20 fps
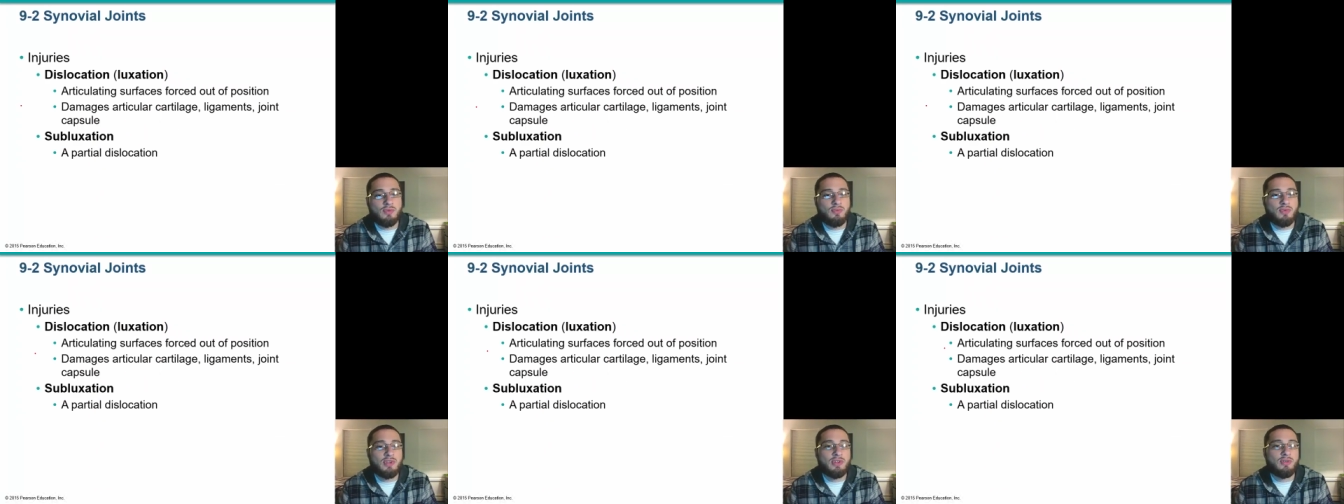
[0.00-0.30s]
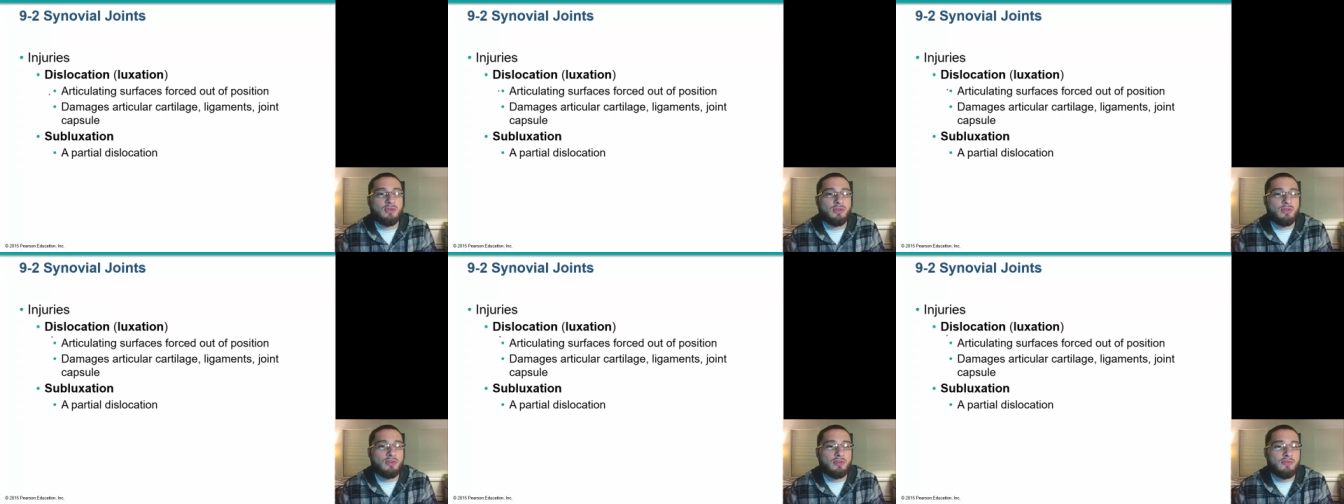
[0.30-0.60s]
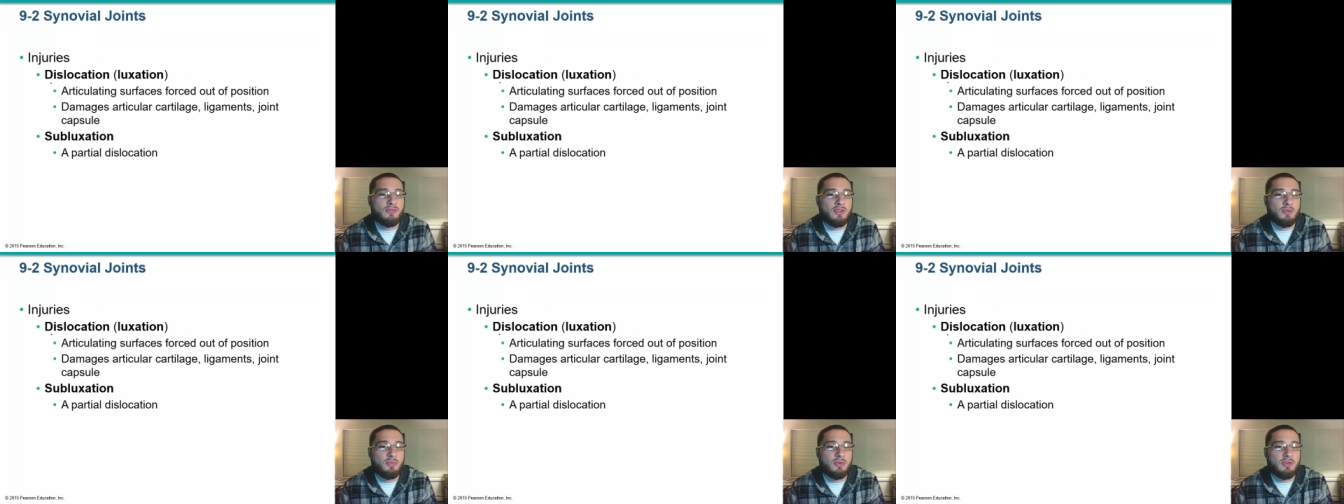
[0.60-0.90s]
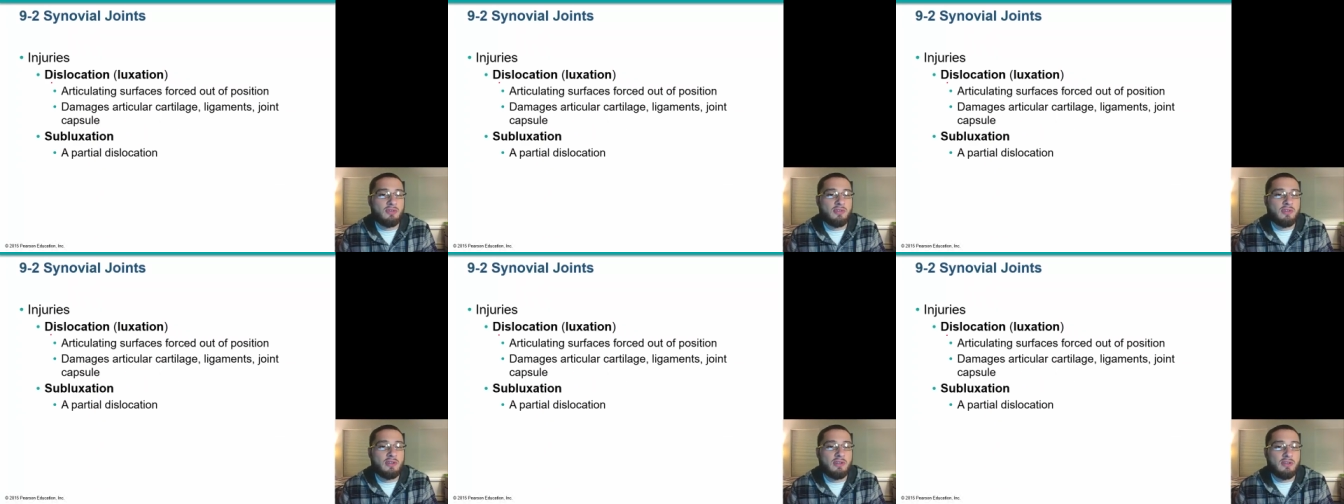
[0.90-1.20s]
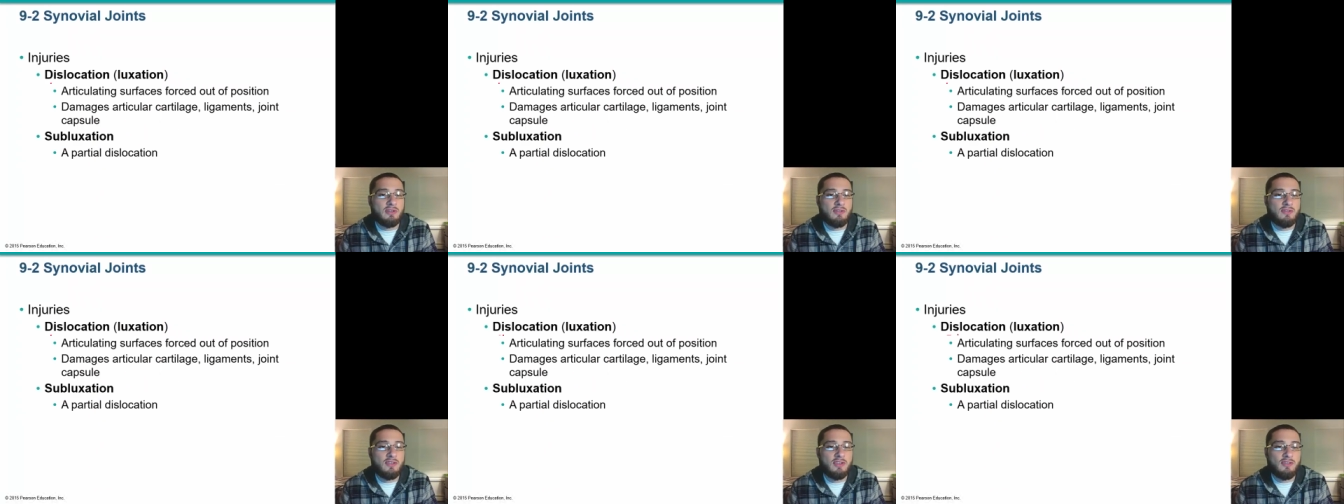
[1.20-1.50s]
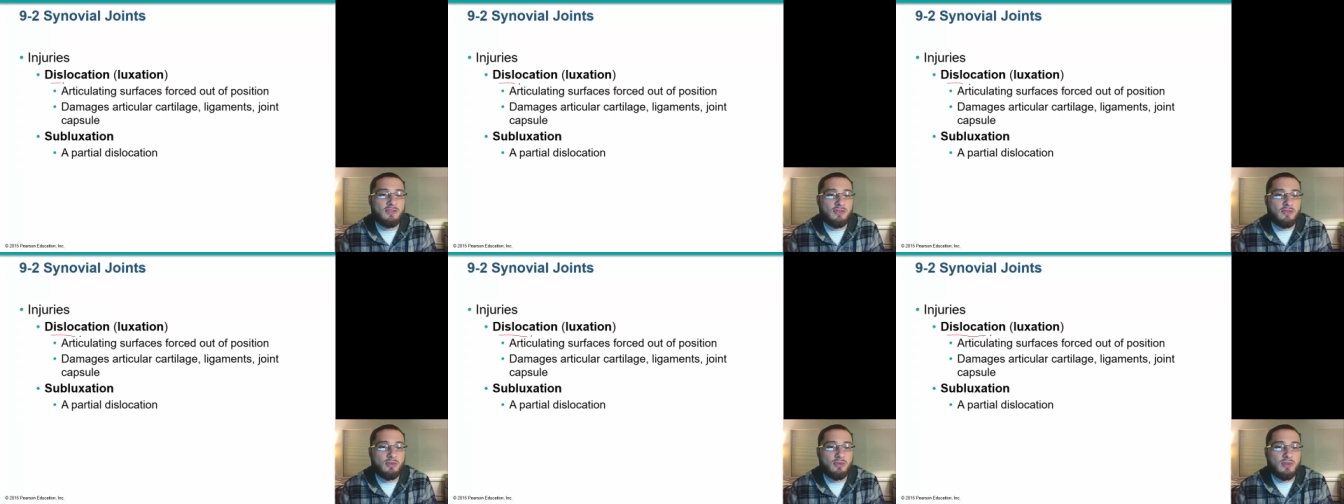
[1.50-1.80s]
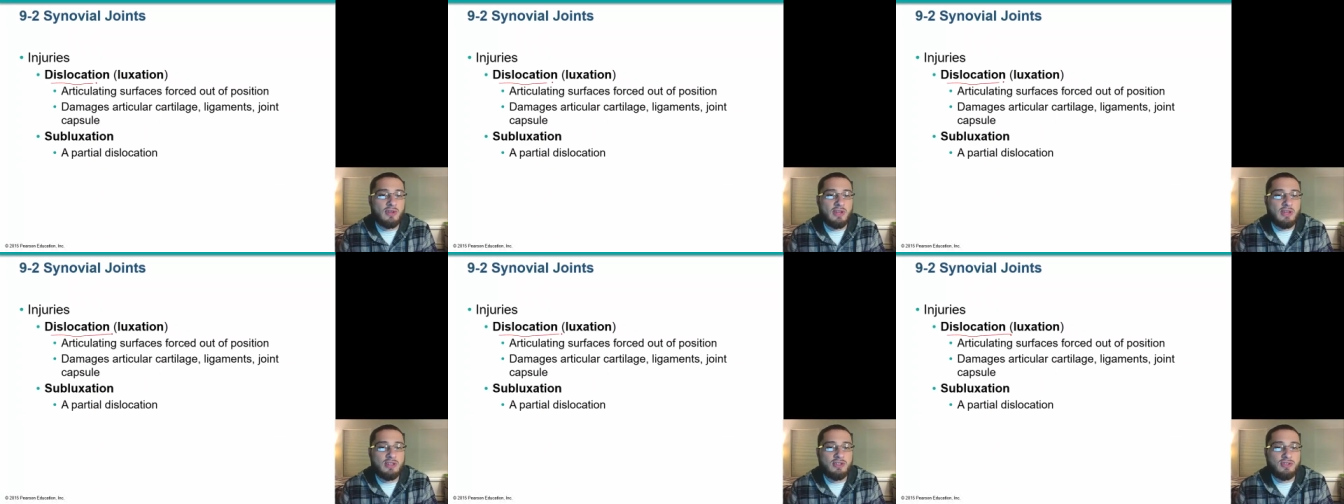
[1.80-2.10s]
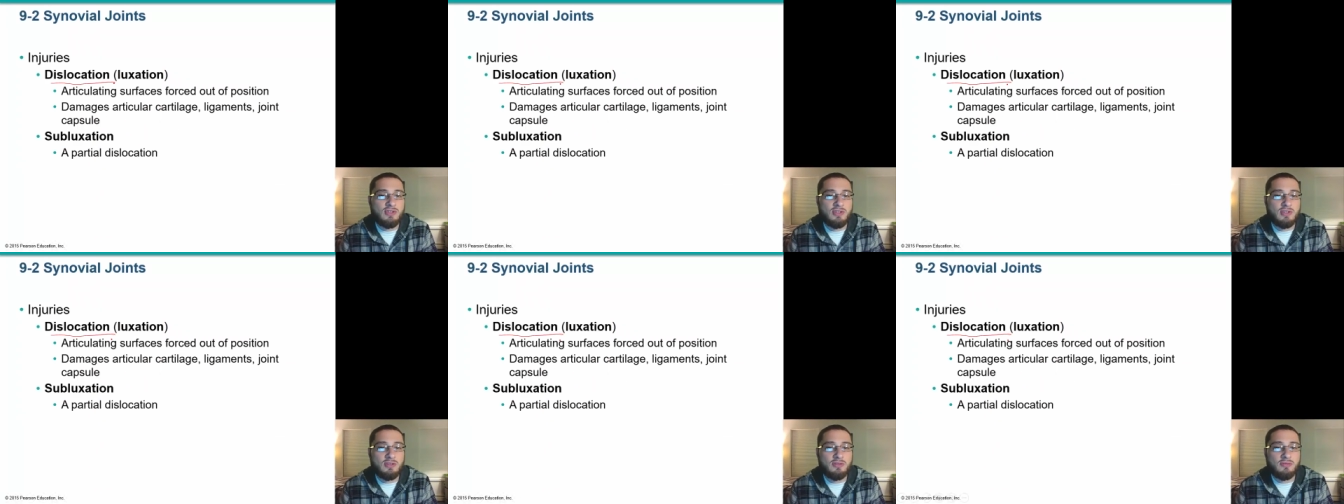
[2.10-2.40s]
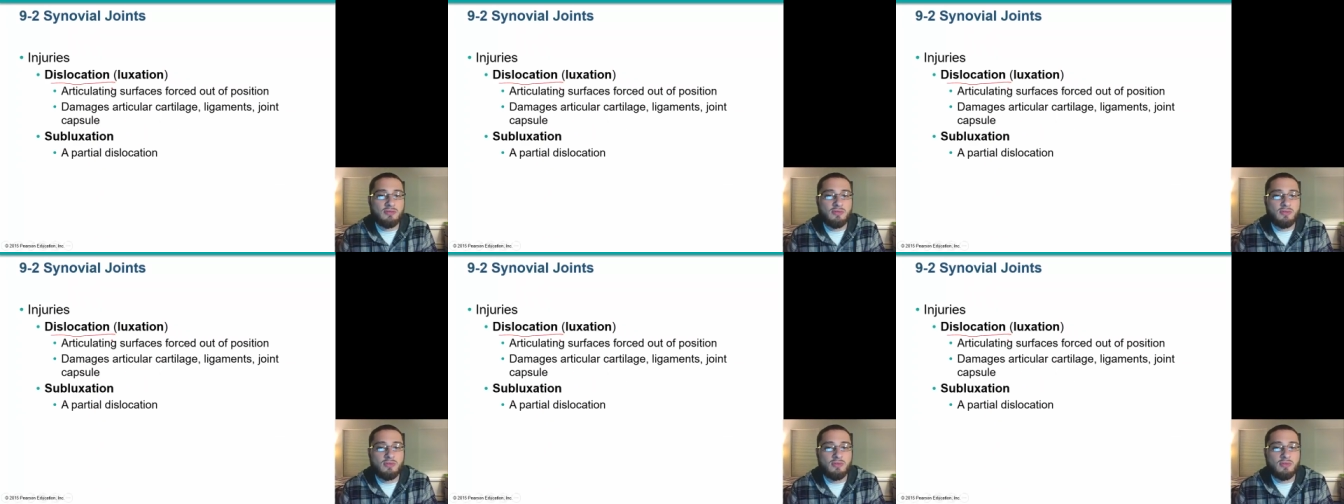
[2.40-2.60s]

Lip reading: we call typically a dislocation.